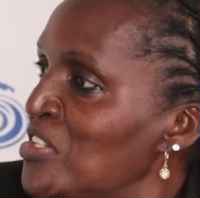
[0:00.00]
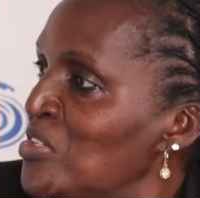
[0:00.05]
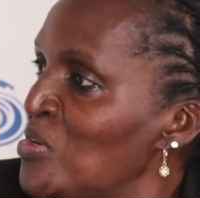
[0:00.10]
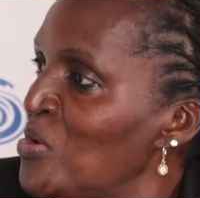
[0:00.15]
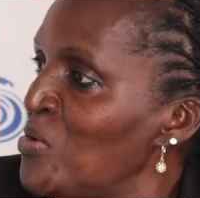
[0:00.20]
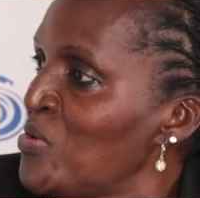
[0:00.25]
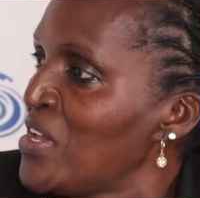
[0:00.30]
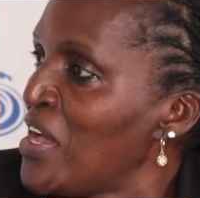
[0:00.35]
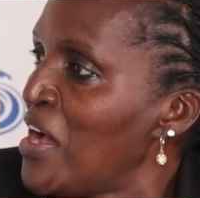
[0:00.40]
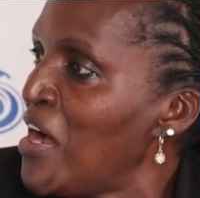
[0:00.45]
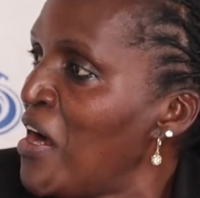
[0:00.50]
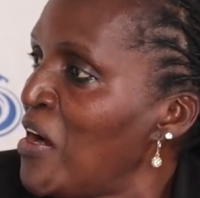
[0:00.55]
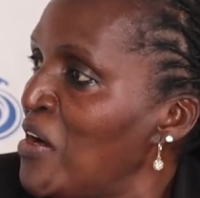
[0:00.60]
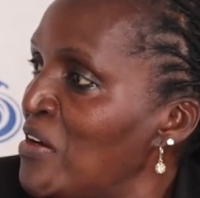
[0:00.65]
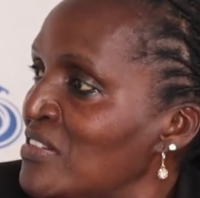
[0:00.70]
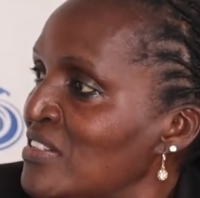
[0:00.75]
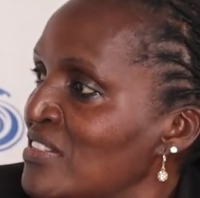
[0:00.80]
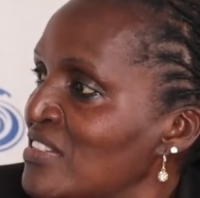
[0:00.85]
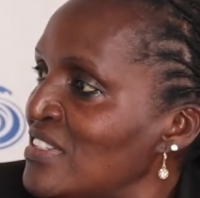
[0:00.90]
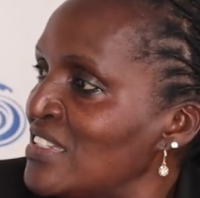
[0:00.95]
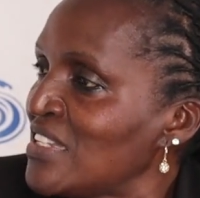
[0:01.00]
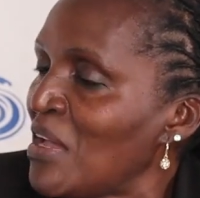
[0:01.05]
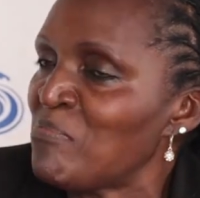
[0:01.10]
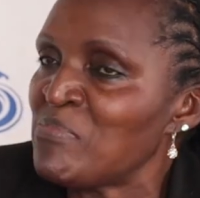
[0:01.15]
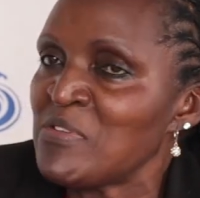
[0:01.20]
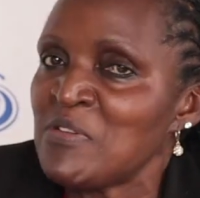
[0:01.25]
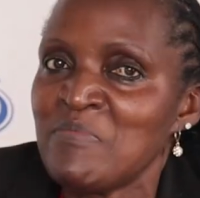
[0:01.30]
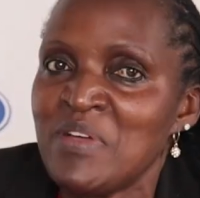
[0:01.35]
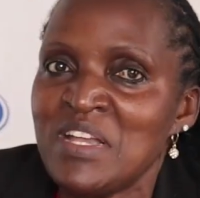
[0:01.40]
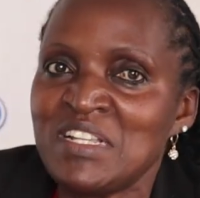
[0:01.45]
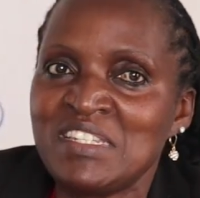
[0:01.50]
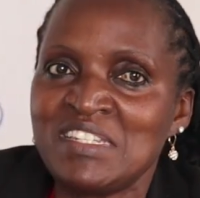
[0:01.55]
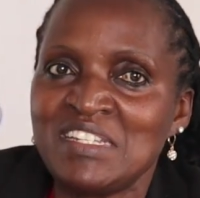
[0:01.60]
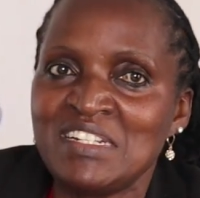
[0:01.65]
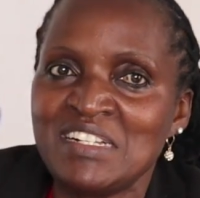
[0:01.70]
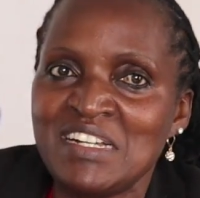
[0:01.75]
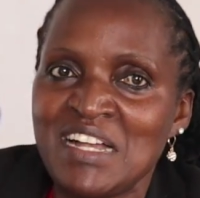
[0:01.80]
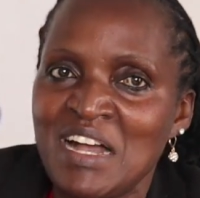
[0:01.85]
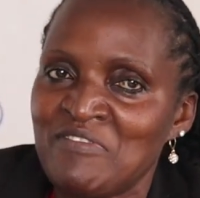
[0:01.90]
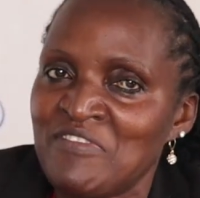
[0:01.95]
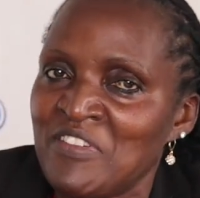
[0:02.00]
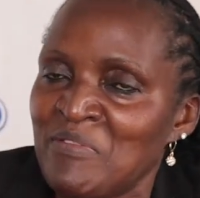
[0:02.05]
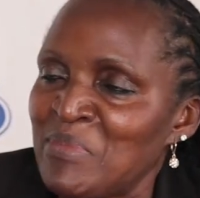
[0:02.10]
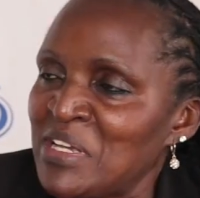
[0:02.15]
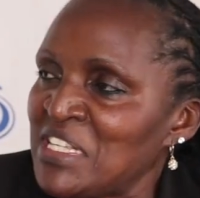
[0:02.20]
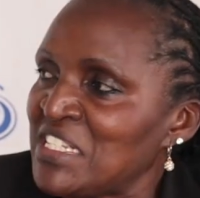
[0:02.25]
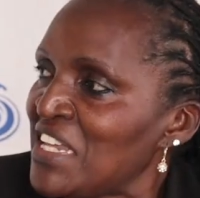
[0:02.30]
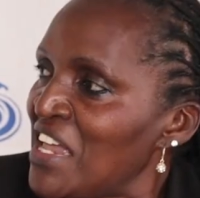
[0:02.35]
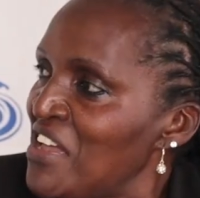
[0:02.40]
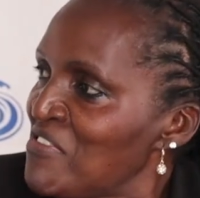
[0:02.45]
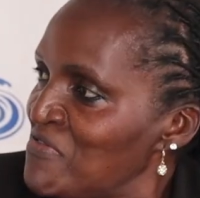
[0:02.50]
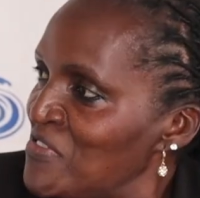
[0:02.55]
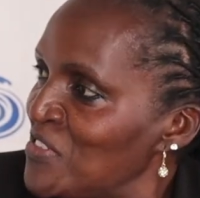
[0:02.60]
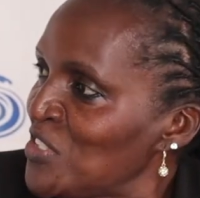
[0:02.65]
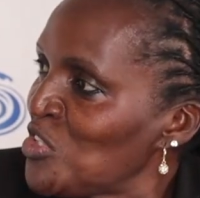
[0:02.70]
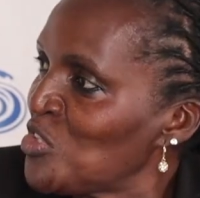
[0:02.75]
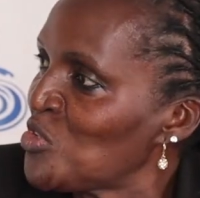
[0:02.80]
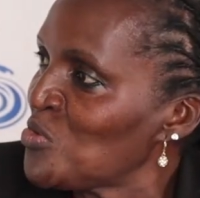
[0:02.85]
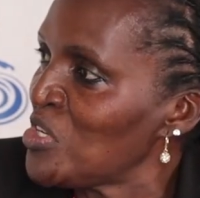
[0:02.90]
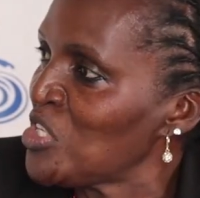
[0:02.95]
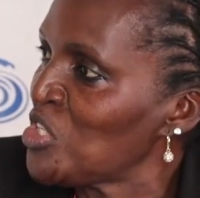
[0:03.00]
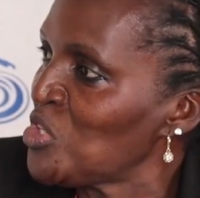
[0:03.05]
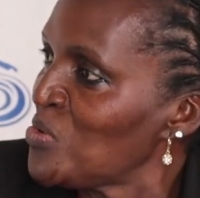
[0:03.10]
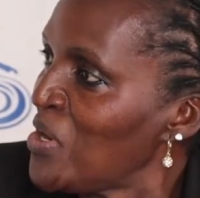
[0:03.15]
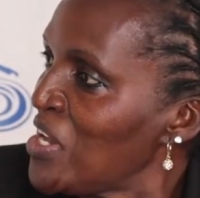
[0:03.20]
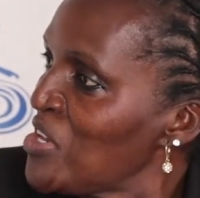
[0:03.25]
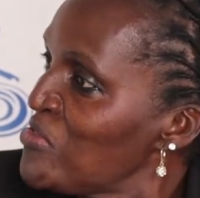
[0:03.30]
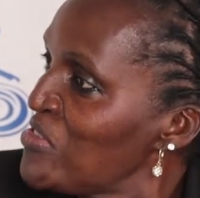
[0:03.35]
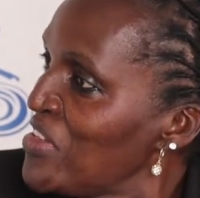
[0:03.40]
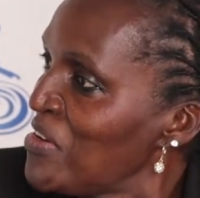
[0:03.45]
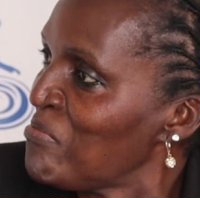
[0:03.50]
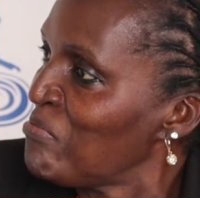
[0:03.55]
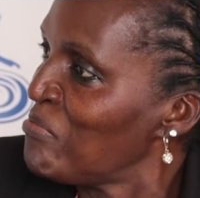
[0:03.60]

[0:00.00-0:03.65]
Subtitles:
So we are supplementing government efforts to ensure youth